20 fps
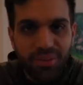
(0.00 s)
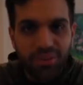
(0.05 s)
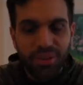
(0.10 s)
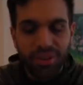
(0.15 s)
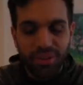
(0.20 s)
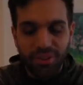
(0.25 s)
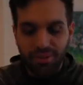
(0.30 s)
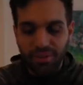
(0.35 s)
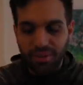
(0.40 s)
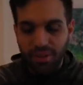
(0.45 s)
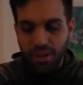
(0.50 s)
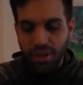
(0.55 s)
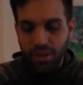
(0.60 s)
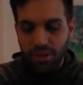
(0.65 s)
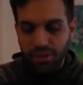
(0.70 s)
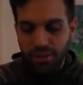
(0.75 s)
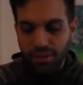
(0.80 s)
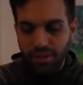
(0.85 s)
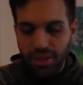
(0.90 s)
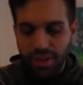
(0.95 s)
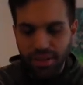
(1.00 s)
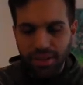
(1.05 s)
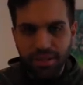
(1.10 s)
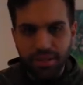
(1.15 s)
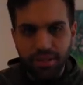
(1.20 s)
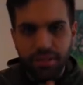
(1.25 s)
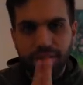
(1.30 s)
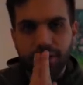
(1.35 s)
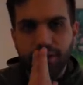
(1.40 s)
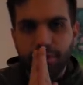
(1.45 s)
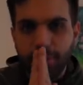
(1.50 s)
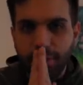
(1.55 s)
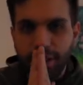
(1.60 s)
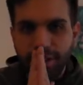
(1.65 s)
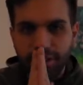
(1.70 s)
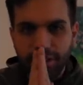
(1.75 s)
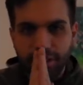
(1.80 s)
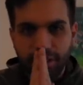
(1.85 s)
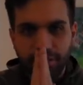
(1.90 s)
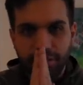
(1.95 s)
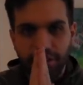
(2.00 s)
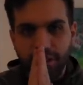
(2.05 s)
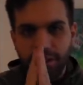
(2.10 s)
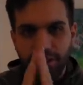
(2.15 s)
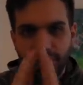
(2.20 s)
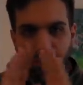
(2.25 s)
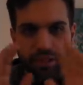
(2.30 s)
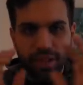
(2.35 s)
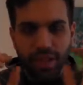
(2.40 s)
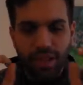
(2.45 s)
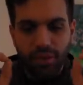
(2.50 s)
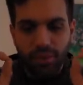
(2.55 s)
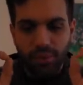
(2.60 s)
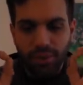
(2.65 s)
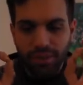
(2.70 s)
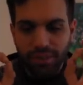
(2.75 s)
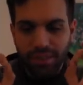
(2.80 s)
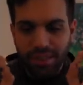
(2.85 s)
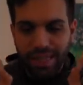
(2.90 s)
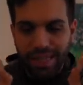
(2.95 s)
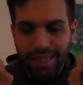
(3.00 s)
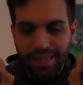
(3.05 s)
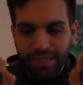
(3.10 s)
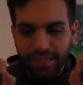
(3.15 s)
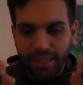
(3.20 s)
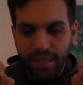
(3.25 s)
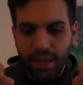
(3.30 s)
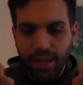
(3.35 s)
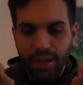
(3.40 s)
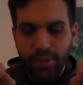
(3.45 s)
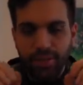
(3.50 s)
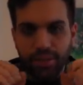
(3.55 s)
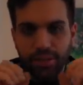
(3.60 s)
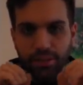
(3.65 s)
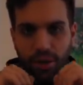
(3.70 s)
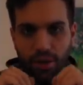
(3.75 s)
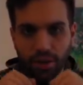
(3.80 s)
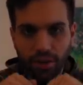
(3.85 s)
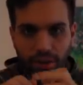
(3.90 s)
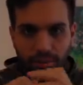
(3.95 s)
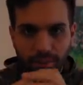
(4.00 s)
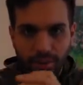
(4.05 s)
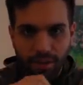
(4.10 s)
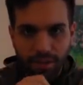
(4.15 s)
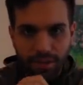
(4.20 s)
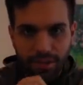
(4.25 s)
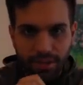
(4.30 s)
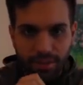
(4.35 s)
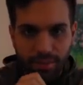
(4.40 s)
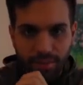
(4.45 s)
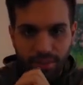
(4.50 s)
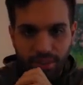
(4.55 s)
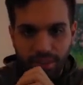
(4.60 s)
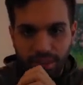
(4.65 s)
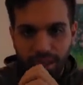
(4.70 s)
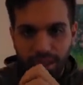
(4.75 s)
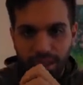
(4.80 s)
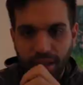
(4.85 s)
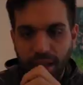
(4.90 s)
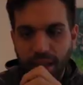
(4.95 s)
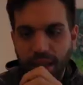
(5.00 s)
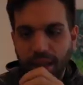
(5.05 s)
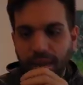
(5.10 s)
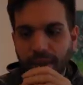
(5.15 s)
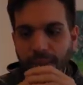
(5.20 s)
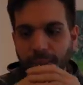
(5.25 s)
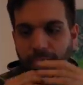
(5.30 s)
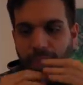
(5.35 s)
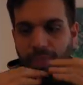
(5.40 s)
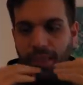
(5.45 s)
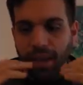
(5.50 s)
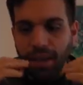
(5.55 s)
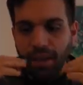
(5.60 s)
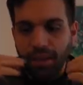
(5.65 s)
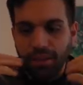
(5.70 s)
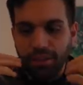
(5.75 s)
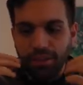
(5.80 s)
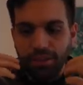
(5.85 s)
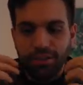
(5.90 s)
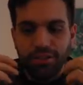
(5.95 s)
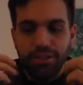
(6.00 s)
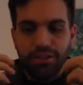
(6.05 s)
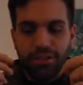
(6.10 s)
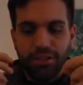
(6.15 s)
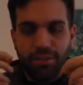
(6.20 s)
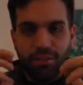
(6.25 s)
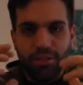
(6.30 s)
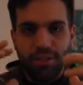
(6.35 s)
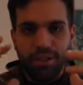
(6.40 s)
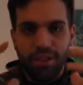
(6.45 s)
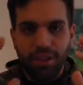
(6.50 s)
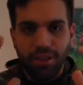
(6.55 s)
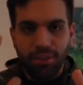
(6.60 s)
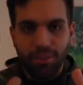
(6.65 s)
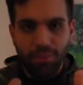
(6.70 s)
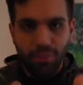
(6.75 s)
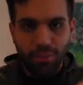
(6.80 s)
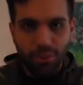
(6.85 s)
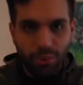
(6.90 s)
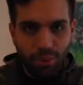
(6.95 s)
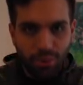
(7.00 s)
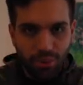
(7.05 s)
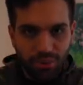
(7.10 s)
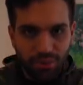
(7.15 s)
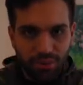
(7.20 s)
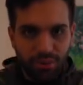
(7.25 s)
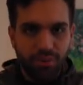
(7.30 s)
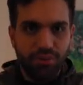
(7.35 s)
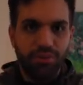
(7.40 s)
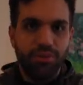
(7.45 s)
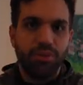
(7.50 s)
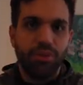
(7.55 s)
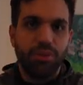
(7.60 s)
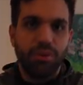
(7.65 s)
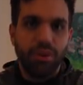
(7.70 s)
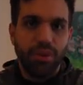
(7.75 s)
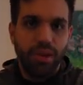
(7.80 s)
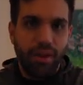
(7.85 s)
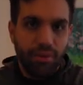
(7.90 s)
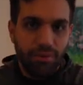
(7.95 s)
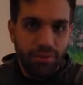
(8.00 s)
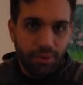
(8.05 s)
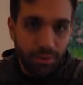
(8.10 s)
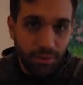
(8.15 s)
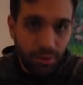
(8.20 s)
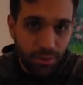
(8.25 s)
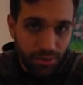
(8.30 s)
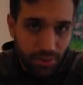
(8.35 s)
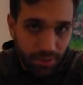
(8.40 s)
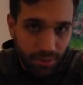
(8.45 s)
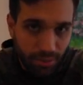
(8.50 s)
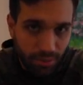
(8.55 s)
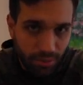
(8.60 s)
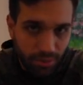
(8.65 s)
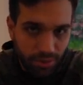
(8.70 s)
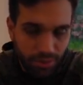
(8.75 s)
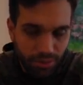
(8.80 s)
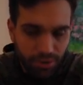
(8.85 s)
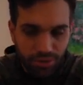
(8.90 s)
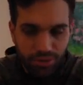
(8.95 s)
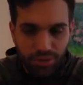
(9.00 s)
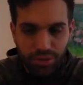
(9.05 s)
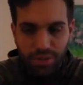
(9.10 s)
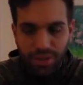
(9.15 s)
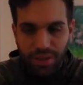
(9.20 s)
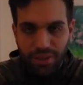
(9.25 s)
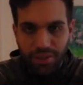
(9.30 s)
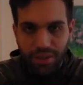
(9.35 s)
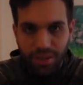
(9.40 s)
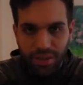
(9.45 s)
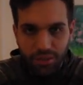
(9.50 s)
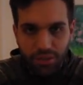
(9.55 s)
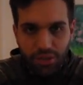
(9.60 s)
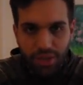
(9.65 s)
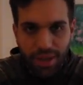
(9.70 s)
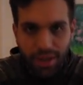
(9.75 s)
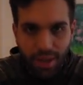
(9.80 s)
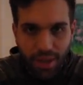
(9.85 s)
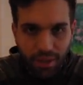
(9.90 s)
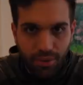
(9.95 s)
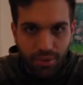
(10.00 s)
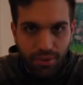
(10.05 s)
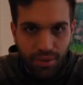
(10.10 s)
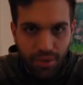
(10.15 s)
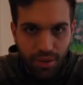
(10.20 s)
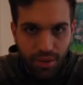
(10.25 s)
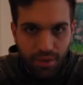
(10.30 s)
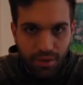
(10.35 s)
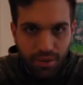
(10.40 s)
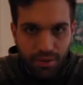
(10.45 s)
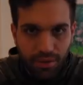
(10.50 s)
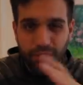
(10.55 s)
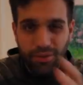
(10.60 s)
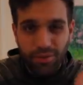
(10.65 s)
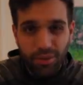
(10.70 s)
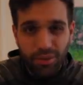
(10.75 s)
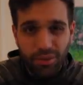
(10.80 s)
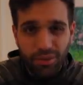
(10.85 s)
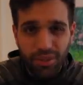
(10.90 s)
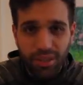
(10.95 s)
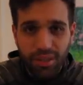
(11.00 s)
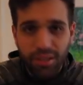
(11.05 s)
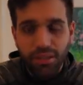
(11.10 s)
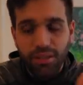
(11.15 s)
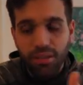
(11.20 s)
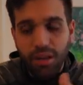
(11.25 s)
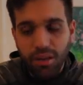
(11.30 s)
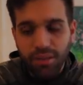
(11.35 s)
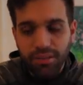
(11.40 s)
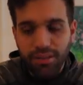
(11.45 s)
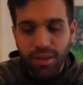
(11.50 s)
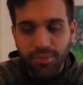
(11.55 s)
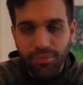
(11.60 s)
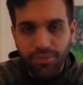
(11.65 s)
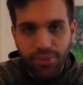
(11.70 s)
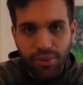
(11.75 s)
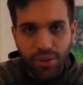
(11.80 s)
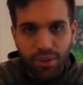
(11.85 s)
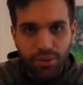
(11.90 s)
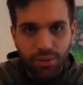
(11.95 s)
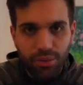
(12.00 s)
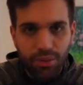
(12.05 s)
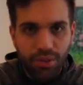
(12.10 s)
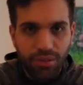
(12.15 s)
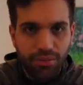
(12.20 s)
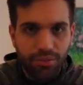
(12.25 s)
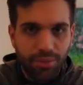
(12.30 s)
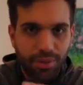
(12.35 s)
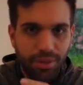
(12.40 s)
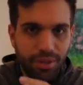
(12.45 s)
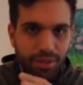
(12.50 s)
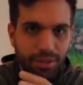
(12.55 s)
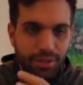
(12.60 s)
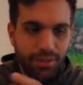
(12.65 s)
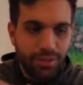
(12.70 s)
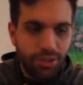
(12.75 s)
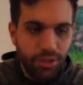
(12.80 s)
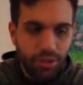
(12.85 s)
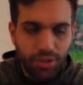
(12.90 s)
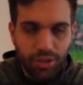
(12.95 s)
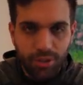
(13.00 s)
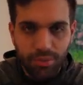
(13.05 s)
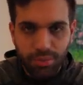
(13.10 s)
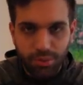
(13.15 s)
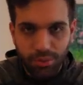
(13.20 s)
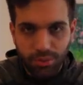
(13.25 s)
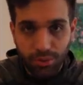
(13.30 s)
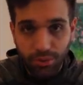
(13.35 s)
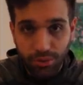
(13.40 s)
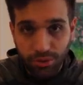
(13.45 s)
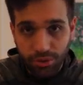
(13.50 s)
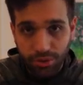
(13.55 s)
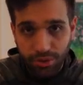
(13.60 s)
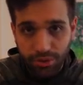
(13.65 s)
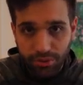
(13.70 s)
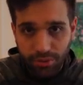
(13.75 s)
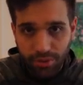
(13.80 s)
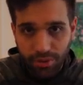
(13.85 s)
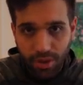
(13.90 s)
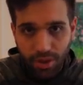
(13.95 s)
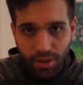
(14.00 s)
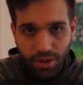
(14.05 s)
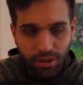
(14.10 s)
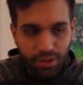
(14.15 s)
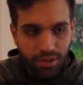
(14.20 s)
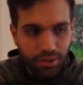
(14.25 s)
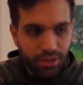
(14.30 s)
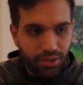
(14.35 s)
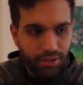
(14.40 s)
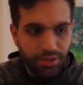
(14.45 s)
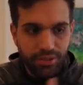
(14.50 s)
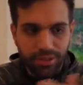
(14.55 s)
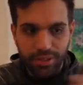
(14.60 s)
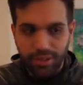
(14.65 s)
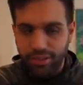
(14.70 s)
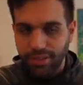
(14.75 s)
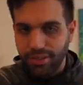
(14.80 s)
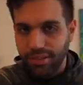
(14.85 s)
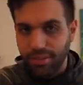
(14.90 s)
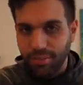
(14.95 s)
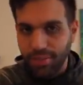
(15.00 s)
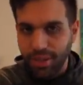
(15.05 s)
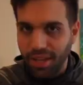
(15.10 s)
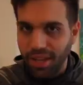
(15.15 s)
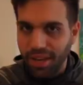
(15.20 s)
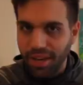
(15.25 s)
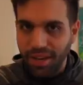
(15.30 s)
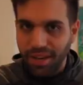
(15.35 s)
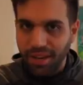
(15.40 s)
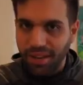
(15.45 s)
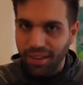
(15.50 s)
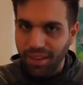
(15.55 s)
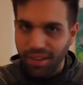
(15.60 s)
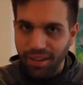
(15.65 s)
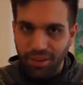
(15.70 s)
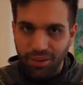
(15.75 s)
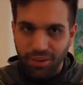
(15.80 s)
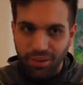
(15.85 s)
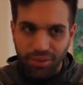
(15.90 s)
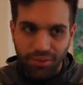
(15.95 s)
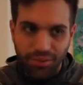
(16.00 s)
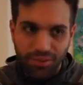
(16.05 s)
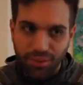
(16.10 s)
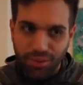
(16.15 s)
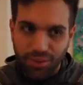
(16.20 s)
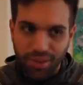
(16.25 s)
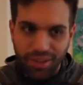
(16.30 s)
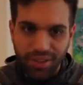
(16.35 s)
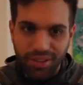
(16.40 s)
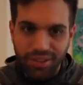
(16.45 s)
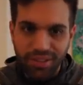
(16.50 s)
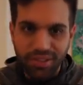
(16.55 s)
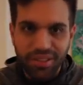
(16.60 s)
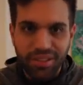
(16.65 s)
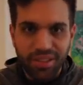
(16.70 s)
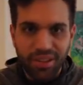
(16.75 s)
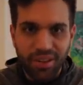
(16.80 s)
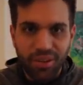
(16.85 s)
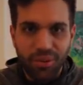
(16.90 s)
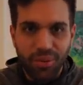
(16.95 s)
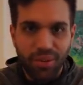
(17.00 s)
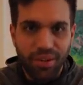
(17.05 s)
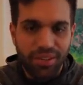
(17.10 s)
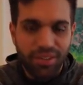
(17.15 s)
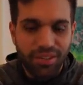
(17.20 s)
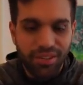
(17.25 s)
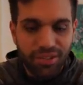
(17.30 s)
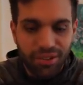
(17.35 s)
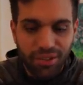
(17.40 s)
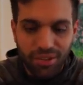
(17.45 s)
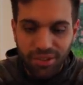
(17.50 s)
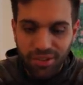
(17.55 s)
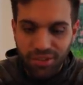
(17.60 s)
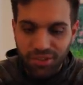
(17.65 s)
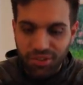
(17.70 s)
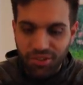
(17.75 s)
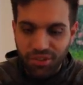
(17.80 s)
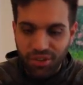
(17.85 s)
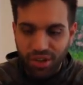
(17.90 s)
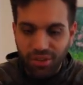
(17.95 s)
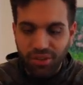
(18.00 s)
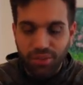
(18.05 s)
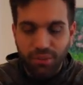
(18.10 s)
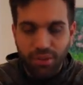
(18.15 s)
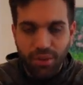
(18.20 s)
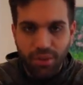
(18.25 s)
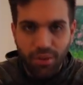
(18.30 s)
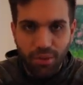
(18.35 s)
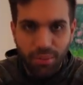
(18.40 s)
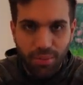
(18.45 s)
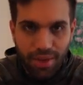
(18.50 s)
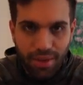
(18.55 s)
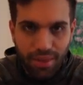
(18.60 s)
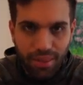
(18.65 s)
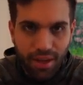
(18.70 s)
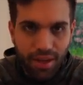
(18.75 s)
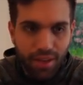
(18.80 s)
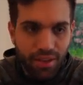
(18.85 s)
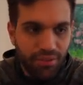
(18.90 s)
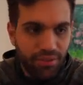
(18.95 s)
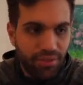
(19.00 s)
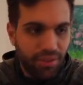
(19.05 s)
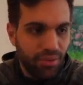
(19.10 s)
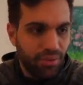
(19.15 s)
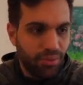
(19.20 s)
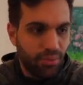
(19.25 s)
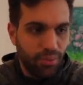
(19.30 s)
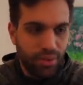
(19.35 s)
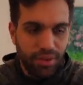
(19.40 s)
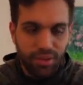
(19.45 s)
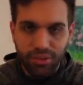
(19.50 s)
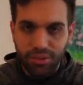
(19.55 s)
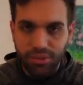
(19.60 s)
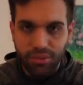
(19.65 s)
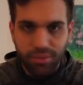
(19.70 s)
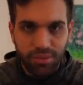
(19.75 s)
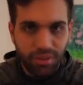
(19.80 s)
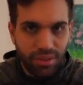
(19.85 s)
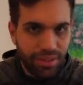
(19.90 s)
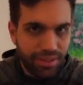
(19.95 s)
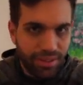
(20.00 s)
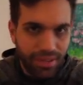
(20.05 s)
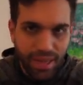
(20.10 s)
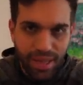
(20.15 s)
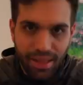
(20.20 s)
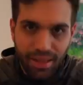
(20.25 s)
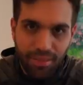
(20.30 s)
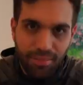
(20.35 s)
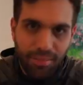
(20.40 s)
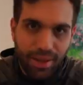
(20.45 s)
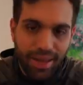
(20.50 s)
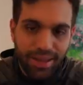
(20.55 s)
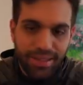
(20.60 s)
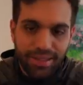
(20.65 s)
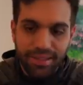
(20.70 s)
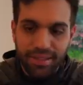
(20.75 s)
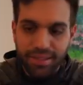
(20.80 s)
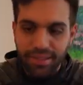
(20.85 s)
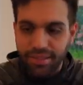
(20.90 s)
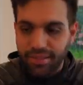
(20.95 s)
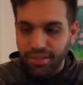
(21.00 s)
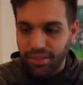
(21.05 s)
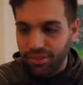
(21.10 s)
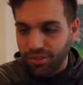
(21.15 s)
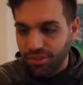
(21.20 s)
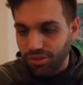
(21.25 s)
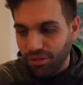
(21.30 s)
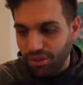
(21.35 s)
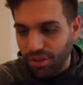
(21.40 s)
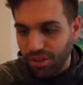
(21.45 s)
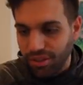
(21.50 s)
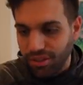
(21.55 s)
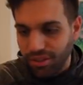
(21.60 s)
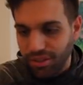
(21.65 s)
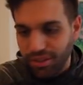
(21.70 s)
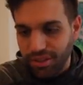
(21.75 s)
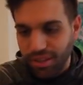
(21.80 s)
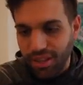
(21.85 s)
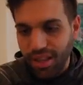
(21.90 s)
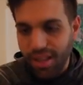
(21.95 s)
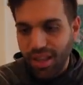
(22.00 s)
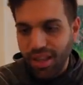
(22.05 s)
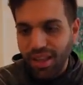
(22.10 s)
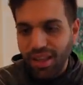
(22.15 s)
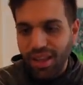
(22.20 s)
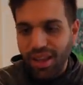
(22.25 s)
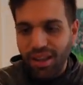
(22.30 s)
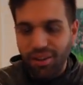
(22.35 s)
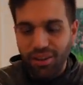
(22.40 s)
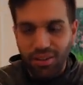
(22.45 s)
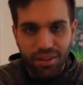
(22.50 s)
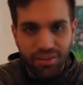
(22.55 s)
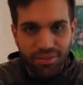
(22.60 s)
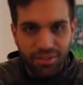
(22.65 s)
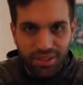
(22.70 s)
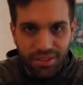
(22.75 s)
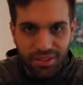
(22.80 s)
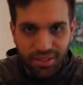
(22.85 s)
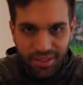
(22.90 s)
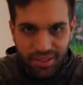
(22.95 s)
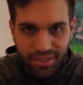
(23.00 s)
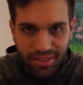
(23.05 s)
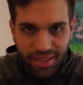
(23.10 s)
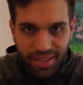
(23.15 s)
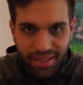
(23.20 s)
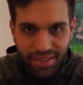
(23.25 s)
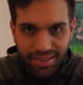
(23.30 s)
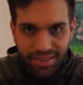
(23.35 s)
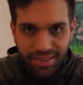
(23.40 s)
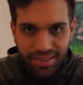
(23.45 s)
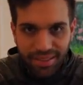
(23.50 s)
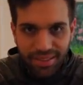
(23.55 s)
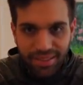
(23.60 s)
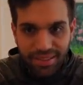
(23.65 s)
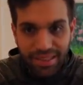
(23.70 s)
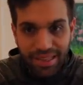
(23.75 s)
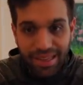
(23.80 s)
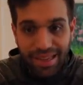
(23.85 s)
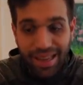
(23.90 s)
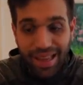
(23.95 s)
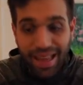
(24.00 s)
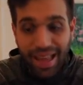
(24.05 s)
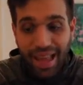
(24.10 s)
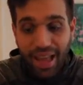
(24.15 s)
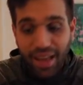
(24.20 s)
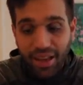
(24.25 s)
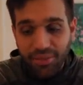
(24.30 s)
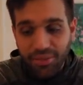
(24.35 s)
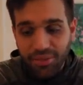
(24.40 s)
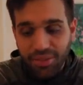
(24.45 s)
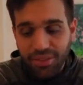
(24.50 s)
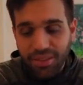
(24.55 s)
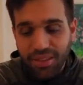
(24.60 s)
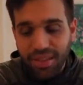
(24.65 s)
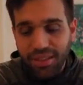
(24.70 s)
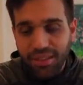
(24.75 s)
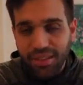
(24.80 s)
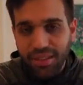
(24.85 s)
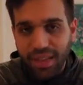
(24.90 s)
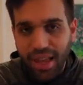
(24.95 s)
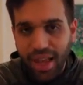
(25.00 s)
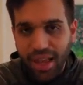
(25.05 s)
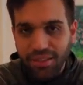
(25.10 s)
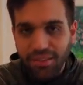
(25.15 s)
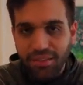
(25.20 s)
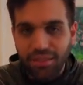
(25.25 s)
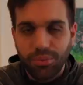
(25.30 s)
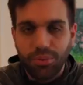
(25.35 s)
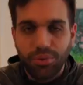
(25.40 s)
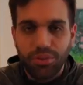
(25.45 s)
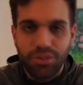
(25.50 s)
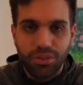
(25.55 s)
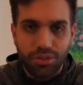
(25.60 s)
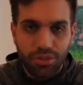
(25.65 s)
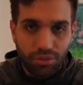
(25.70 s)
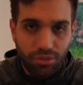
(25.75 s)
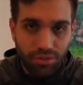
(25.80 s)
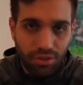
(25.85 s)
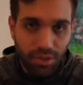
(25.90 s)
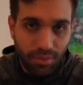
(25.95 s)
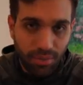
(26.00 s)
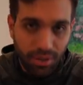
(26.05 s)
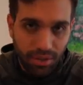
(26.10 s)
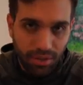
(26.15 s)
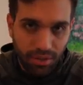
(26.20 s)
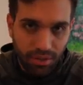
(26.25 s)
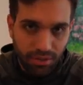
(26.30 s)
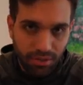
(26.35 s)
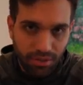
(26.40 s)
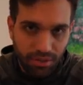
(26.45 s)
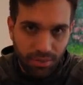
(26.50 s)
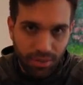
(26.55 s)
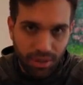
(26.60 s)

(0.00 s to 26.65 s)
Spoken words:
to the vlog. Today is a special video. Today I want to take time and talk about something that is something important for every music producer and DJ out there. If you're already a long time follower of my DJ and producer vlog since the beginning, like 4 years ago, where I started sharing with you my life and what I do on a daily basis, the struggle and all of the successes, and I have to say the last year was extremely good to